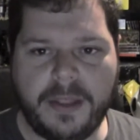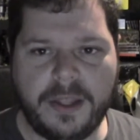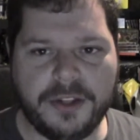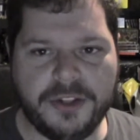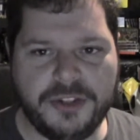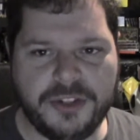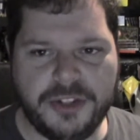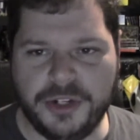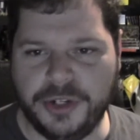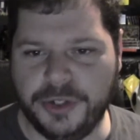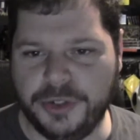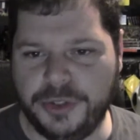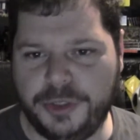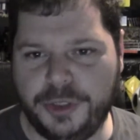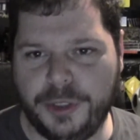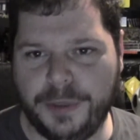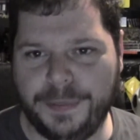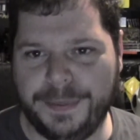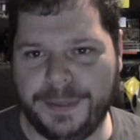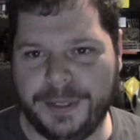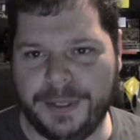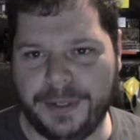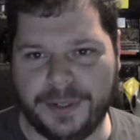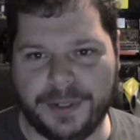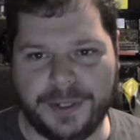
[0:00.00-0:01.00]

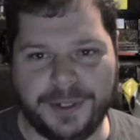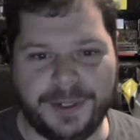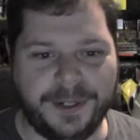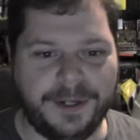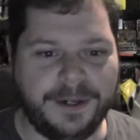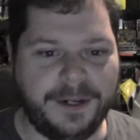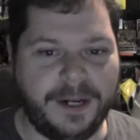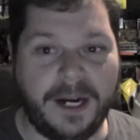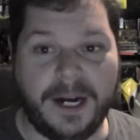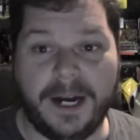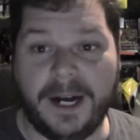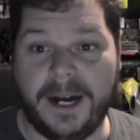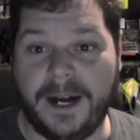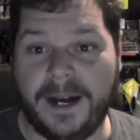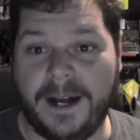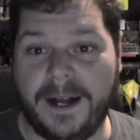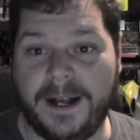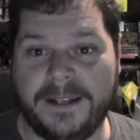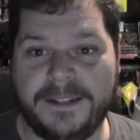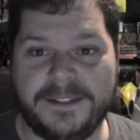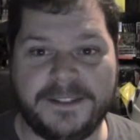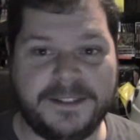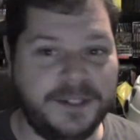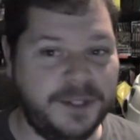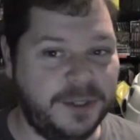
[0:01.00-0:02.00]
snowtrooper or
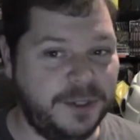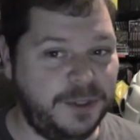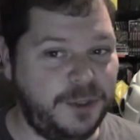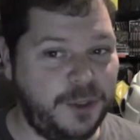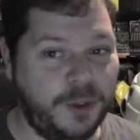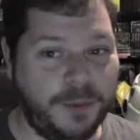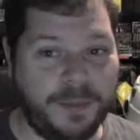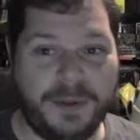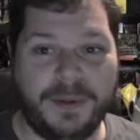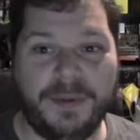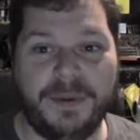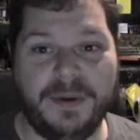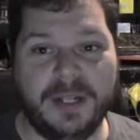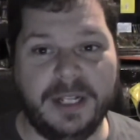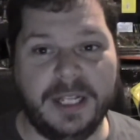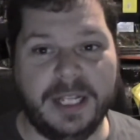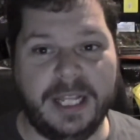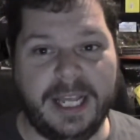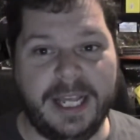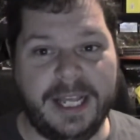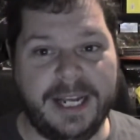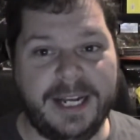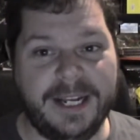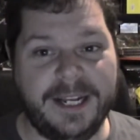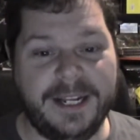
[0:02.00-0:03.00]
uh, snowtrooper
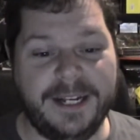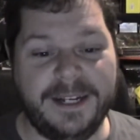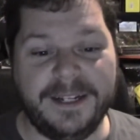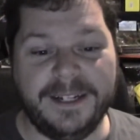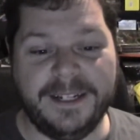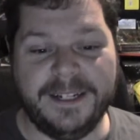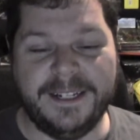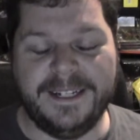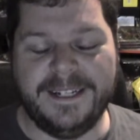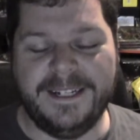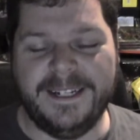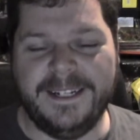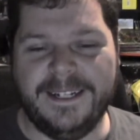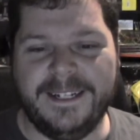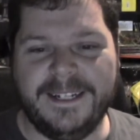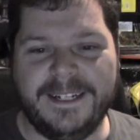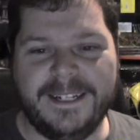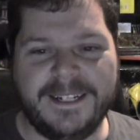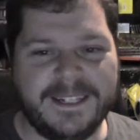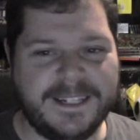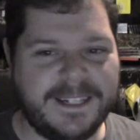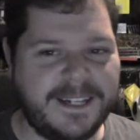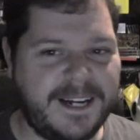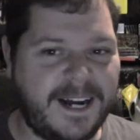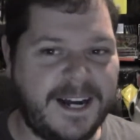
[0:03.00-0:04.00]
related
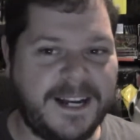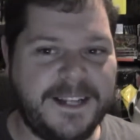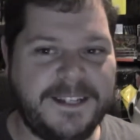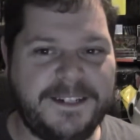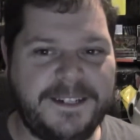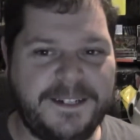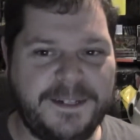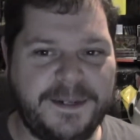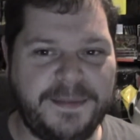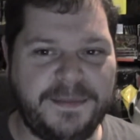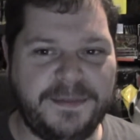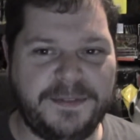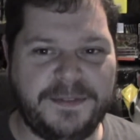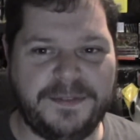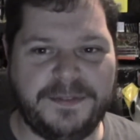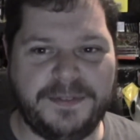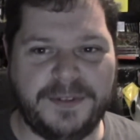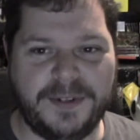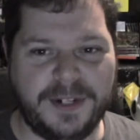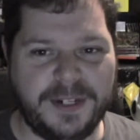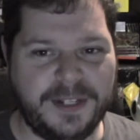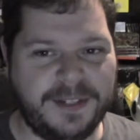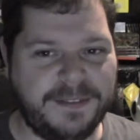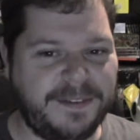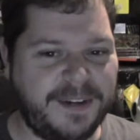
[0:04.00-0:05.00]
costumes
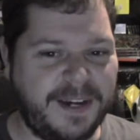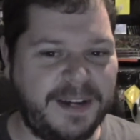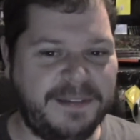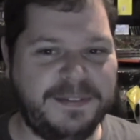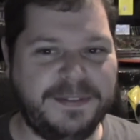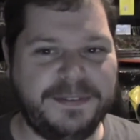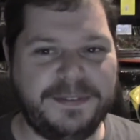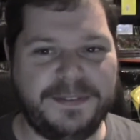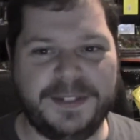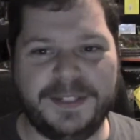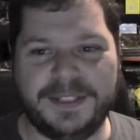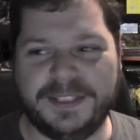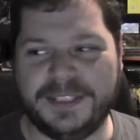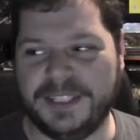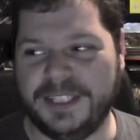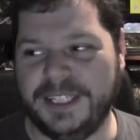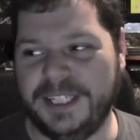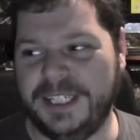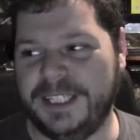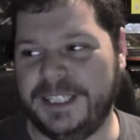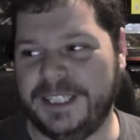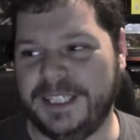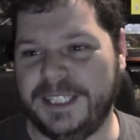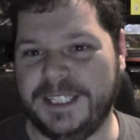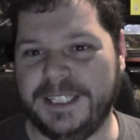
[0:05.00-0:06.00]
for the 501st
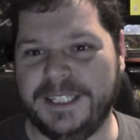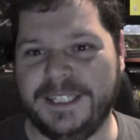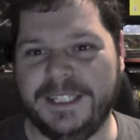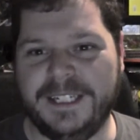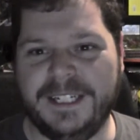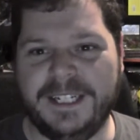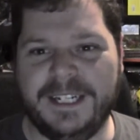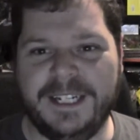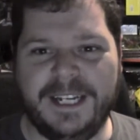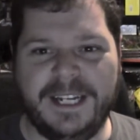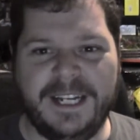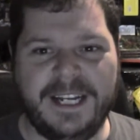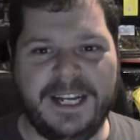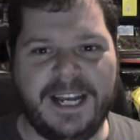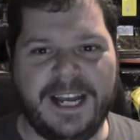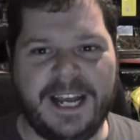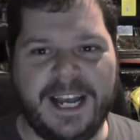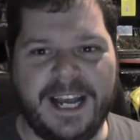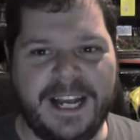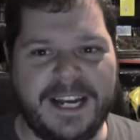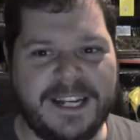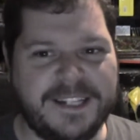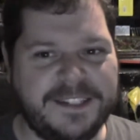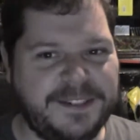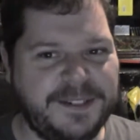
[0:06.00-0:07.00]
Legion.
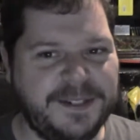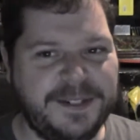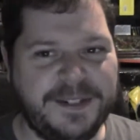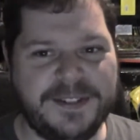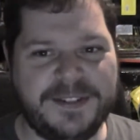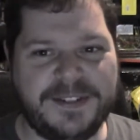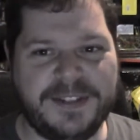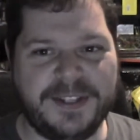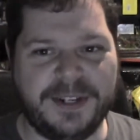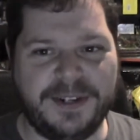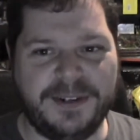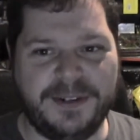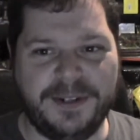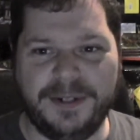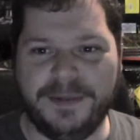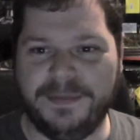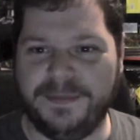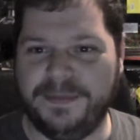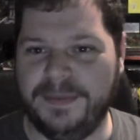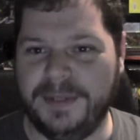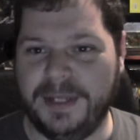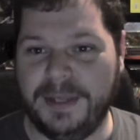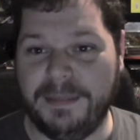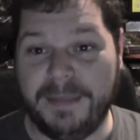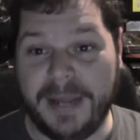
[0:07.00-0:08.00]
And as soon as the
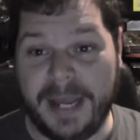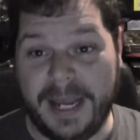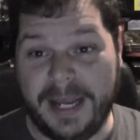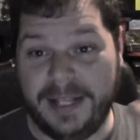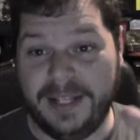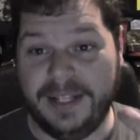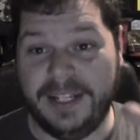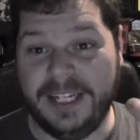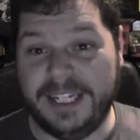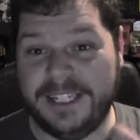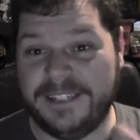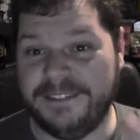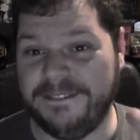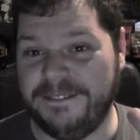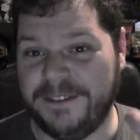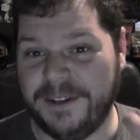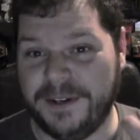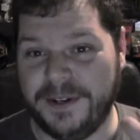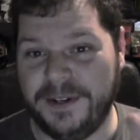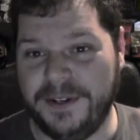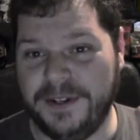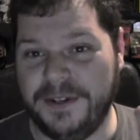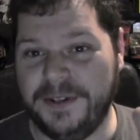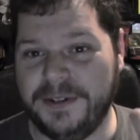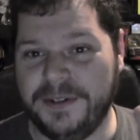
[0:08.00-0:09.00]
group, the main Legion
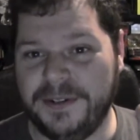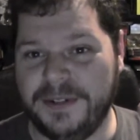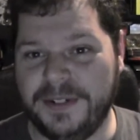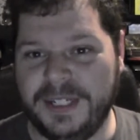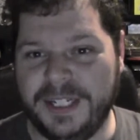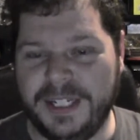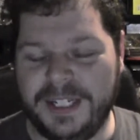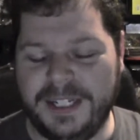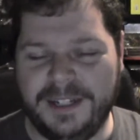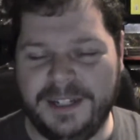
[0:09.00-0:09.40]
photo